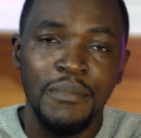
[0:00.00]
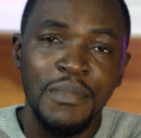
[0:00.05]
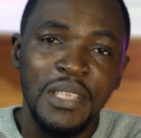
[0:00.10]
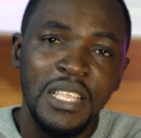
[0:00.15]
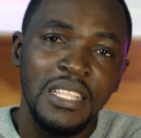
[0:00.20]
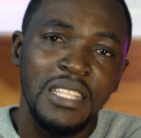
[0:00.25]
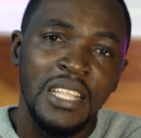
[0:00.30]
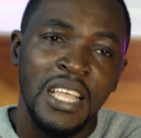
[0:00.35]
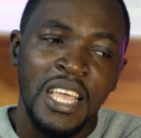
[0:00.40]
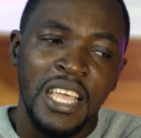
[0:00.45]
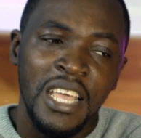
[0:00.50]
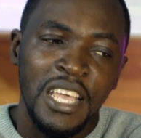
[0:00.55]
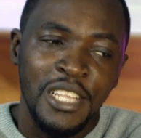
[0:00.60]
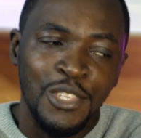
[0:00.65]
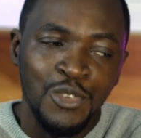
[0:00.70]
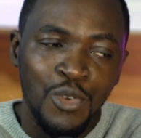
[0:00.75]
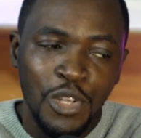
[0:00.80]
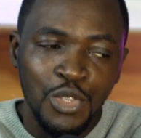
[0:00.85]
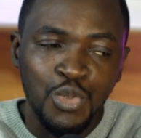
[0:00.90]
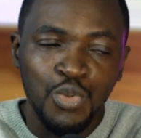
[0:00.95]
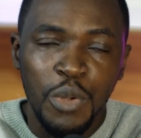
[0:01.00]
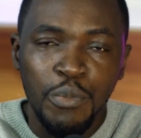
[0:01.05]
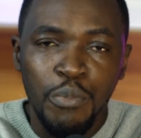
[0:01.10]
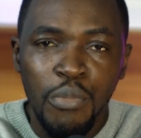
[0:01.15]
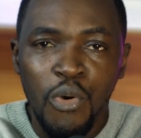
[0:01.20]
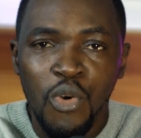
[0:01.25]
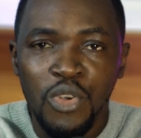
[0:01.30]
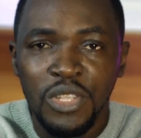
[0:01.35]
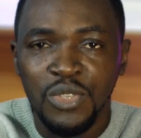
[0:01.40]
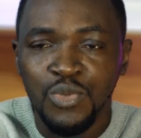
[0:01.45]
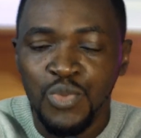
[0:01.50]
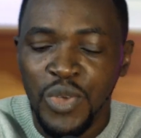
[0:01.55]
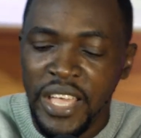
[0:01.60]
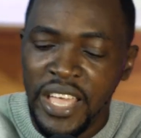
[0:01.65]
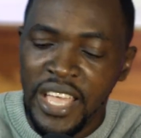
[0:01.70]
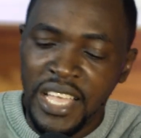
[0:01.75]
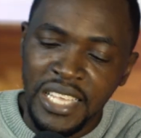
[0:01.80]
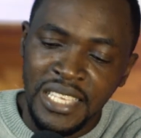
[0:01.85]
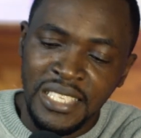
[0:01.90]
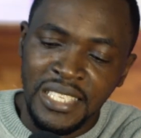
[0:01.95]
I mean, it got to a point
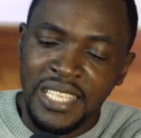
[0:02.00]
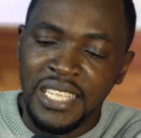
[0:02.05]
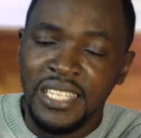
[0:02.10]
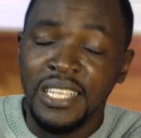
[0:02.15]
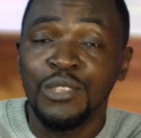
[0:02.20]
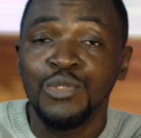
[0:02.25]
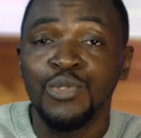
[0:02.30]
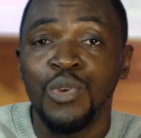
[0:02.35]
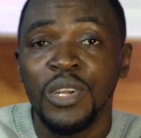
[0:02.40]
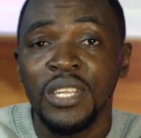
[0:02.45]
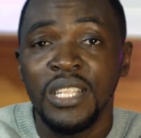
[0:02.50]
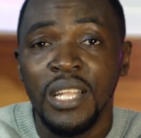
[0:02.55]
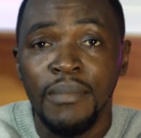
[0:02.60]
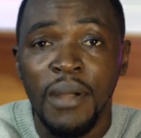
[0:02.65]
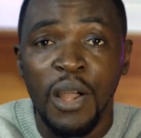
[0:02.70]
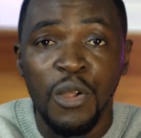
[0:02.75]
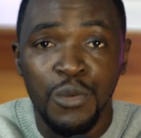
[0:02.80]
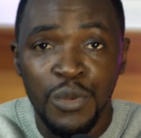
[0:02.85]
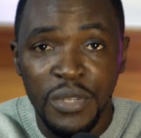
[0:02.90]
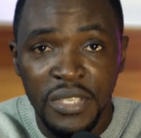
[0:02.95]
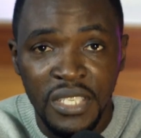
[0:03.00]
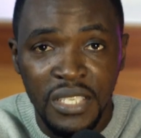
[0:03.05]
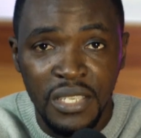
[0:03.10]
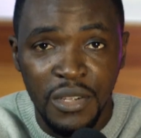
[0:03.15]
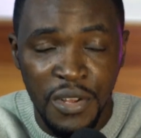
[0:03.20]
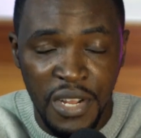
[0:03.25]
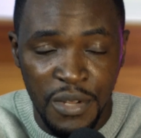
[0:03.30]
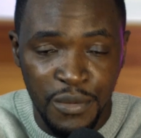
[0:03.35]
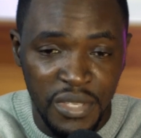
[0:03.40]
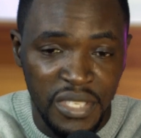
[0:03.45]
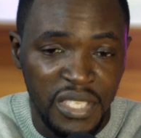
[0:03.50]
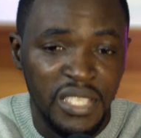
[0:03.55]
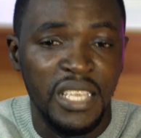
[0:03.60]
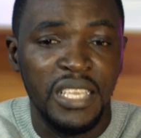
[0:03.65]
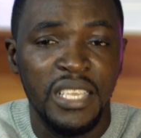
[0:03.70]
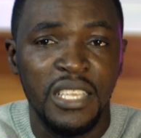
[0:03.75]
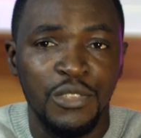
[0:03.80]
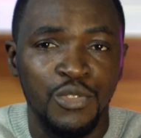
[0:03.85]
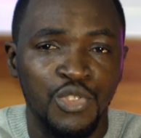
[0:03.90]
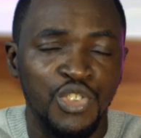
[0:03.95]
where he started talking about risk, right? Risk
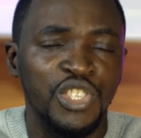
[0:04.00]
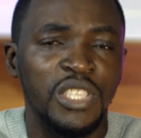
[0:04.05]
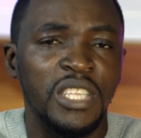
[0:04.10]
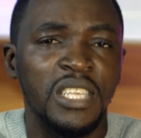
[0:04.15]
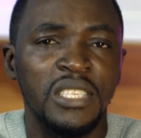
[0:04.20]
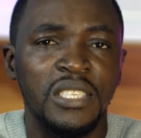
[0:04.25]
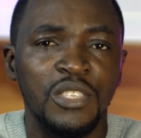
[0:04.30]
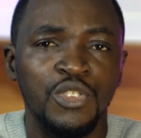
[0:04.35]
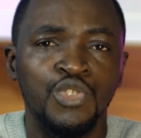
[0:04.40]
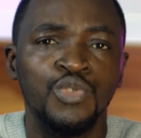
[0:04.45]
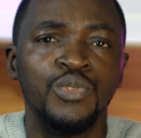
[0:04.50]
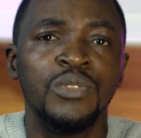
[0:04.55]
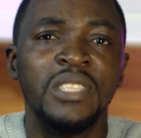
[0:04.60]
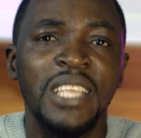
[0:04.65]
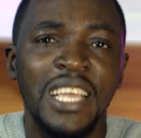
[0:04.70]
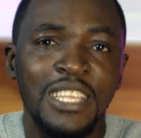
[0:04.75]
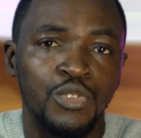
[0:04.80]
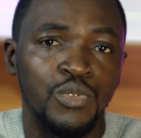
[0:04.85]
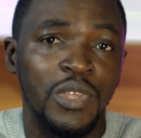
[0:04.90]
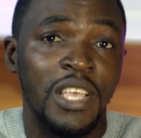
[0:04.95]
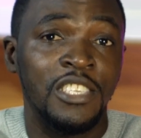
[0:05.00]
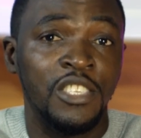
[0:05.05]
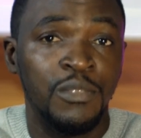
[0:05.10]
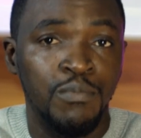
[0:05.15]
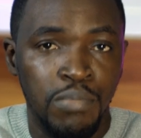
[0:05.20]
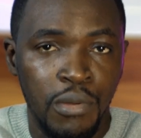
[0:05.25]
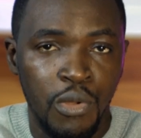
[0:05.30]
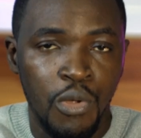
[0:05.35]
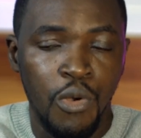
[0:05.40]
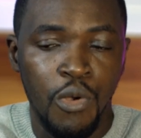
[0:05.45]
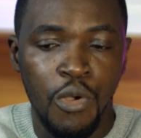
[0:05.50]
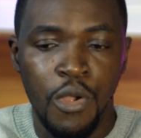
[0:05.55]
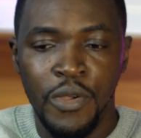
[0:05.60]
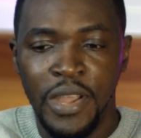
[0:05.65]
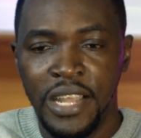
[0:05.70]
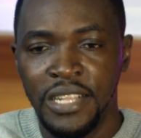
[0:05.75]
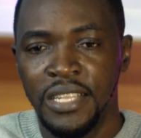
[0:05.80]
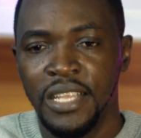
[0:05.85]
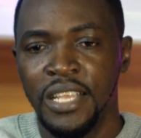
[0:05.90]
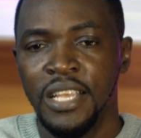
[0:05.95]
taking. You should dare to explore, all
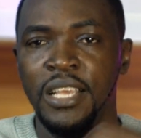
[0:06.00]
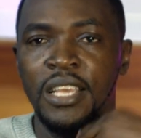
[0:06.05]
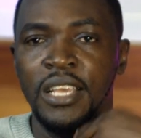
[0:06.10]
right?